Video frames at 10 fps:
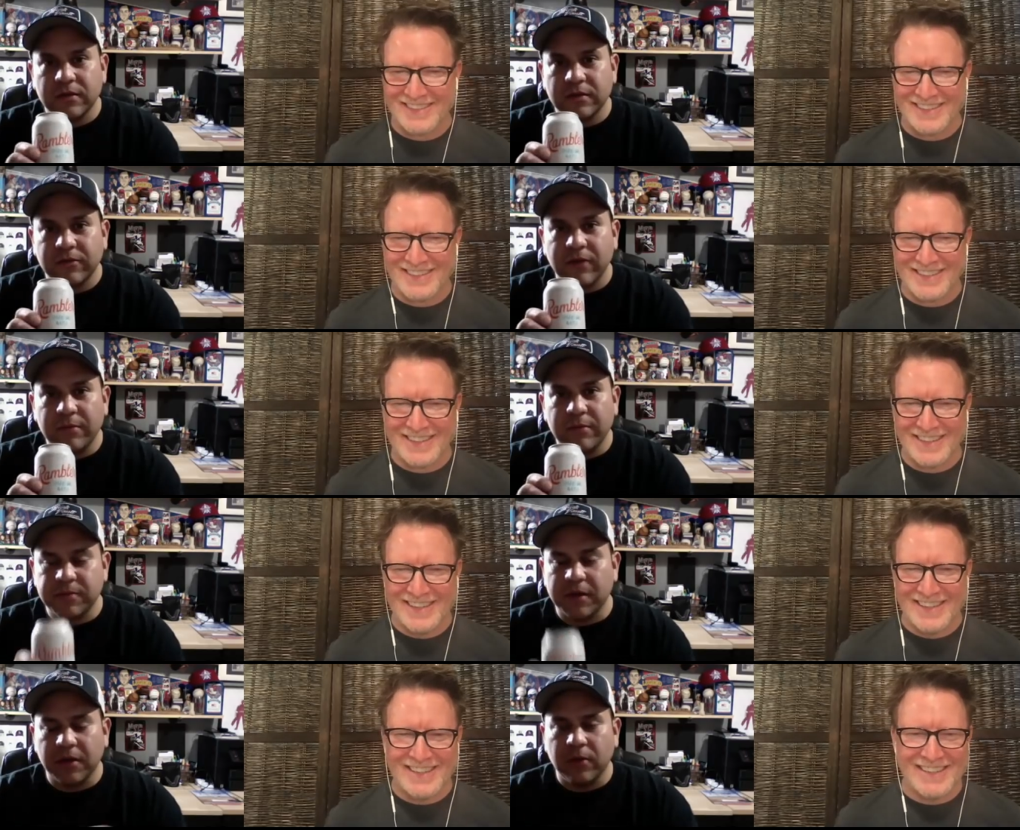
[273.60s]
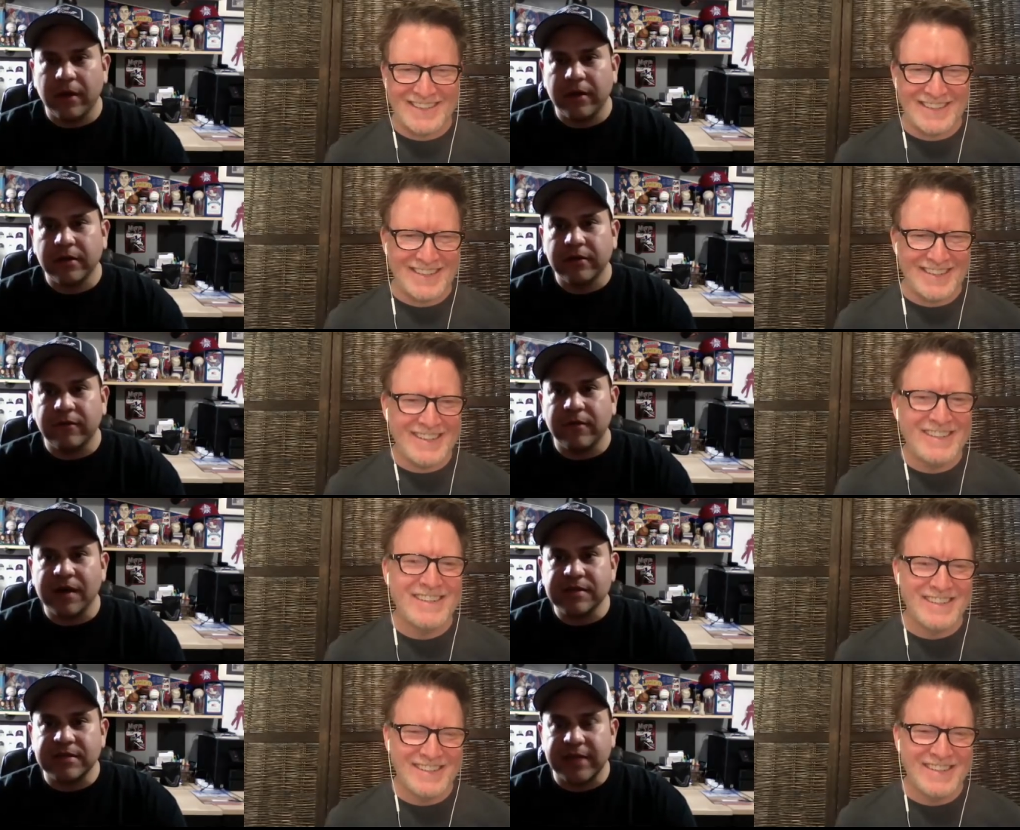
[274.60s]
Speaker 1: Rambler sparkling water from
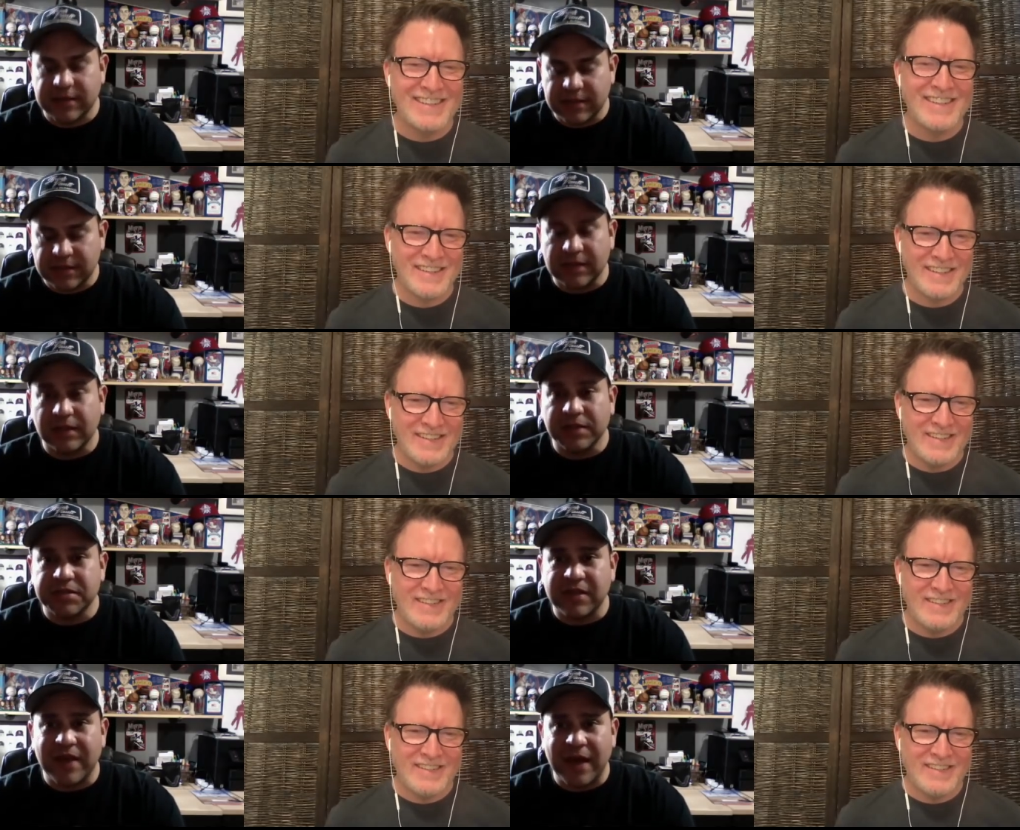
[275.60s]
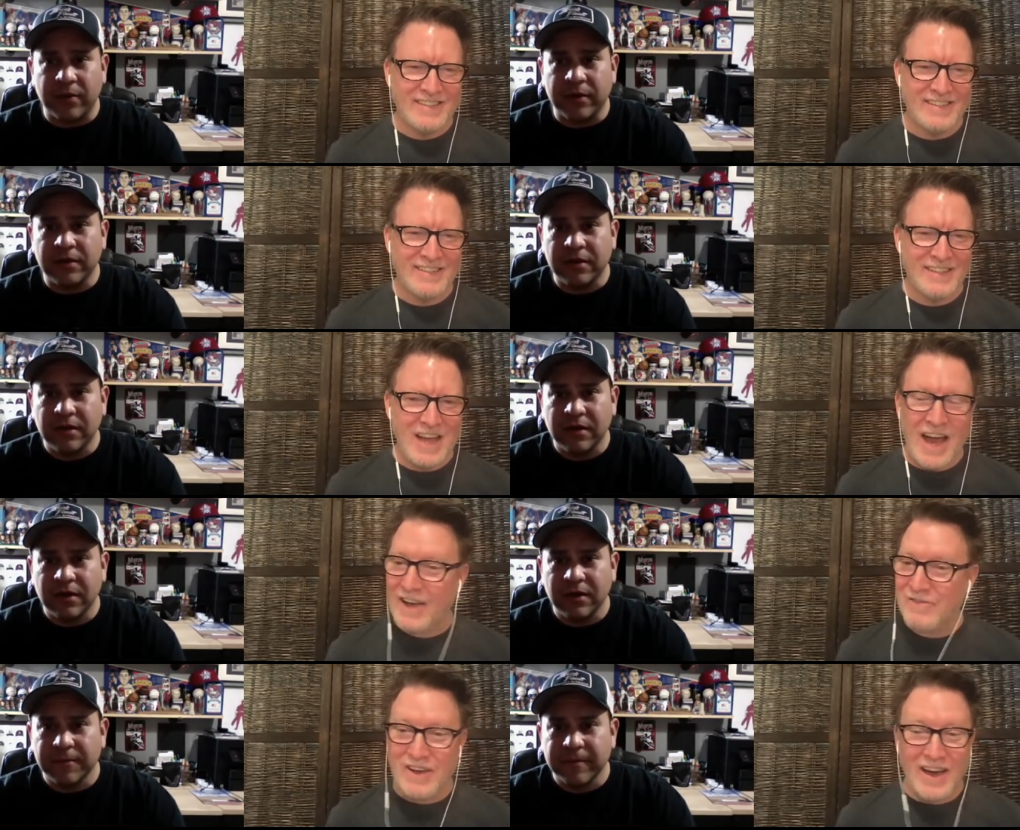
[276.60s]
Austin, Texas. It's delicious. Have you had one?
Speaker 2: I
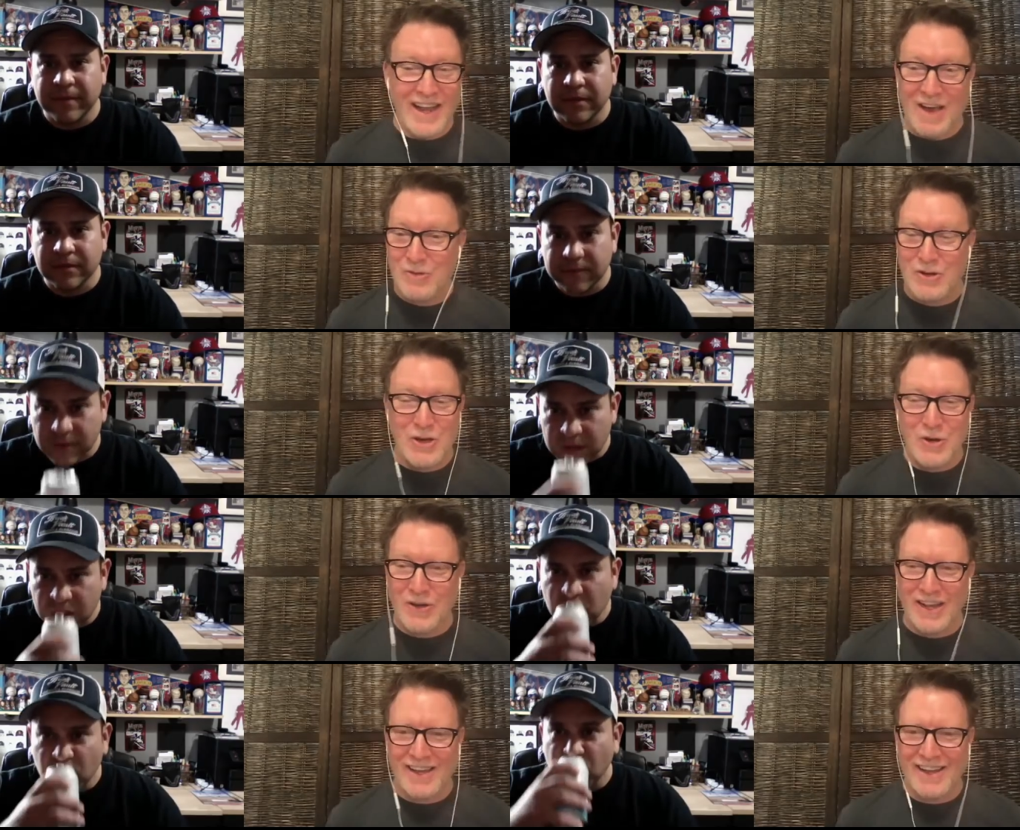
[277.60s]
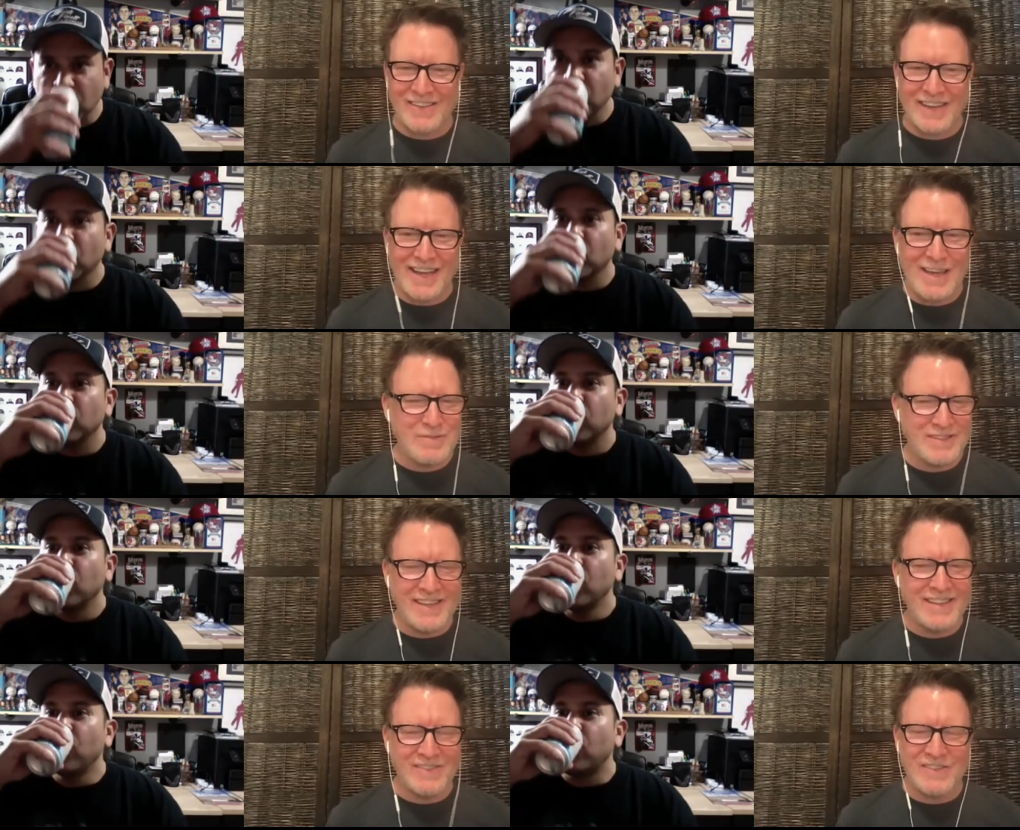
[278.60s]
have not had one. No, and I, I, I keep
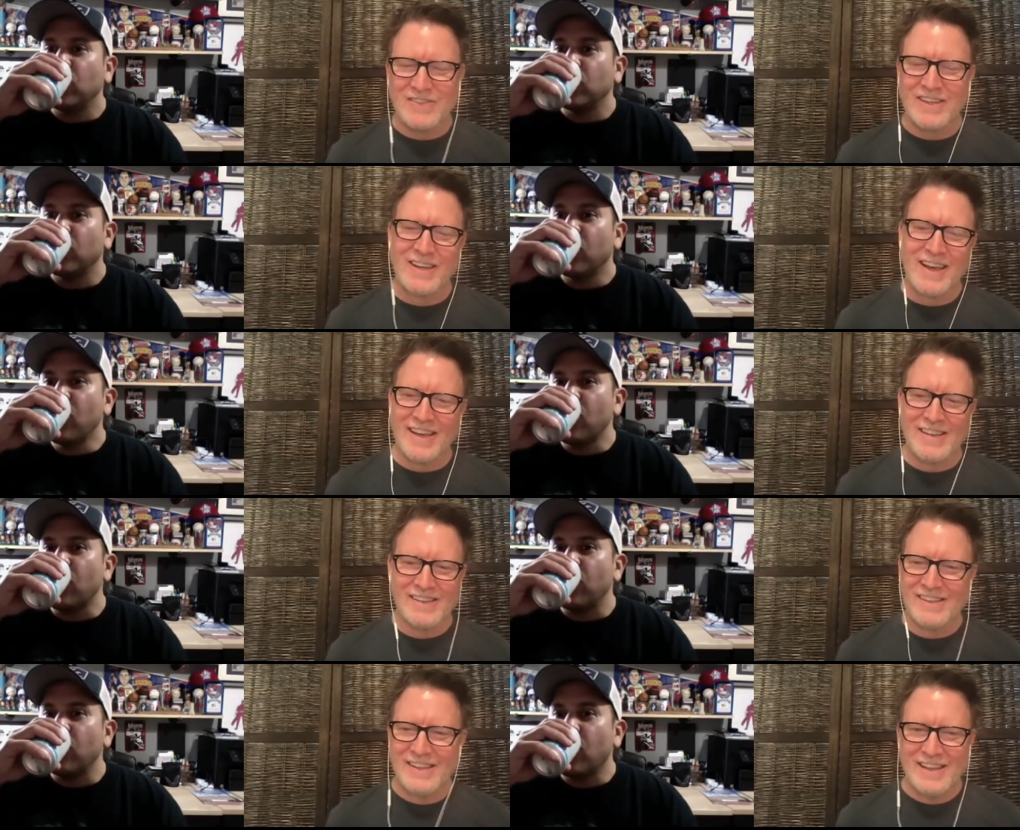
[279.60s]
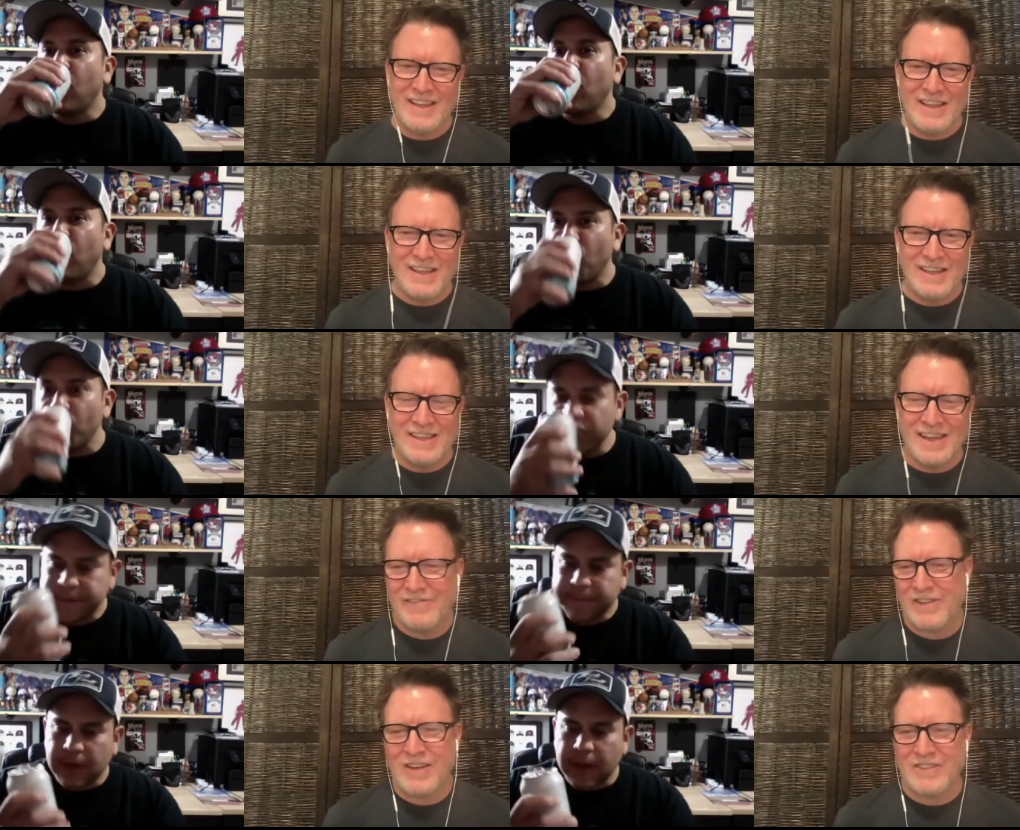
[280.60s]
seeing them. I'm like, ah,
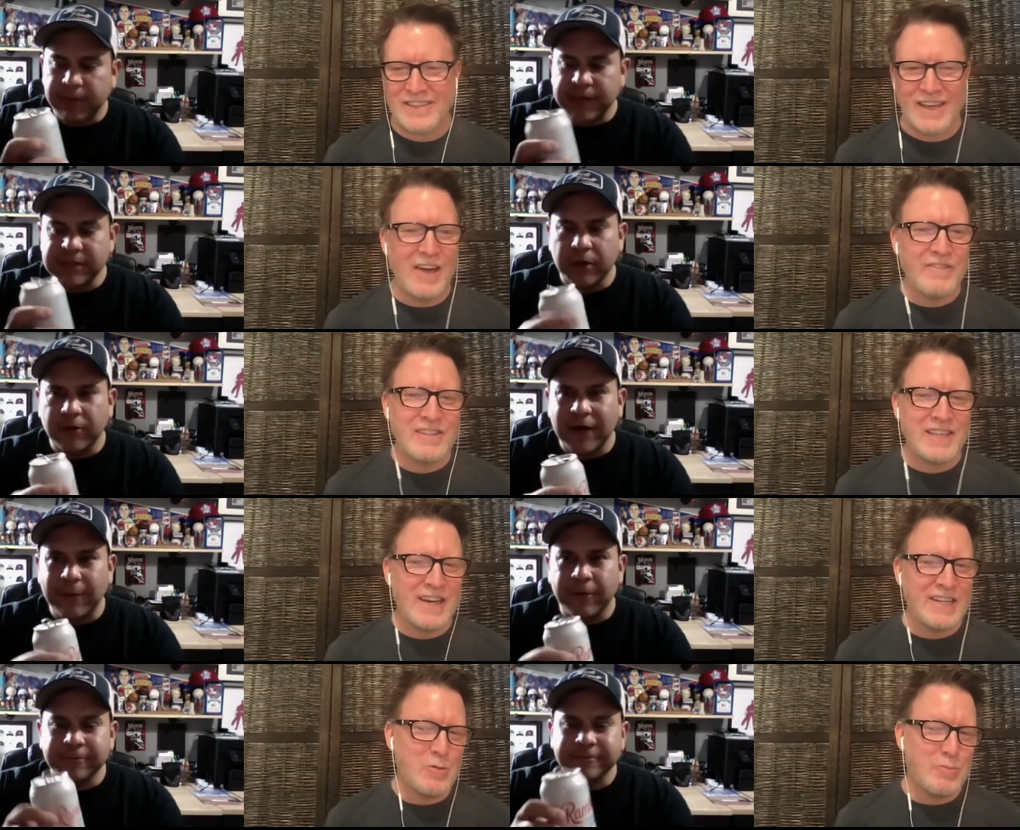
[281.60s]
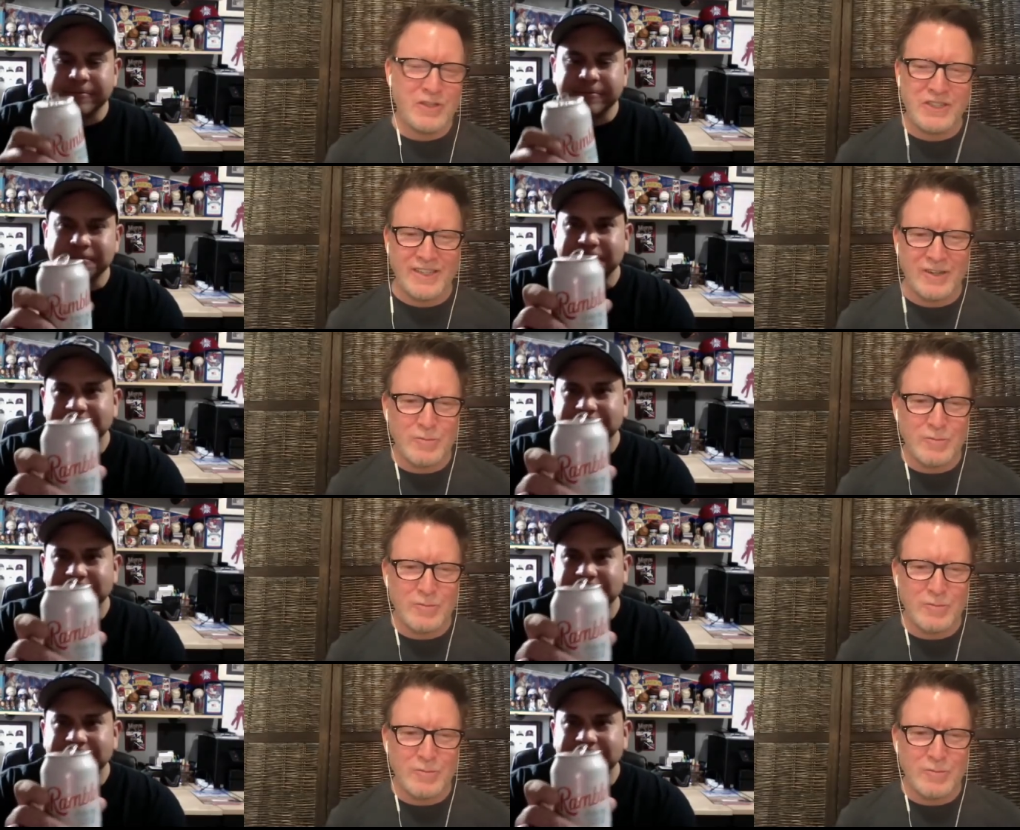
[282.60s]
I've obviously obviously I've had Topo Chico,